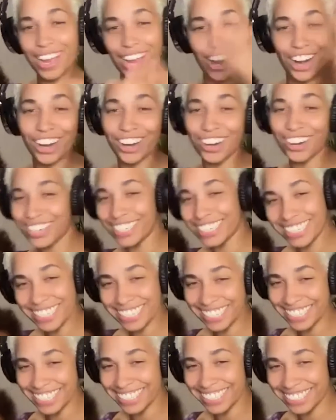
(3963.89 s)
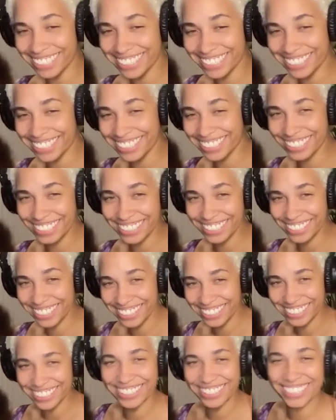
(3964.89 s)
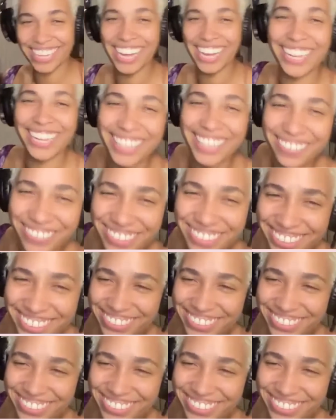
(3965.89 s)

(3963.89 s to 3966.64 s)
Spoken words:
Heard, sis. I love you.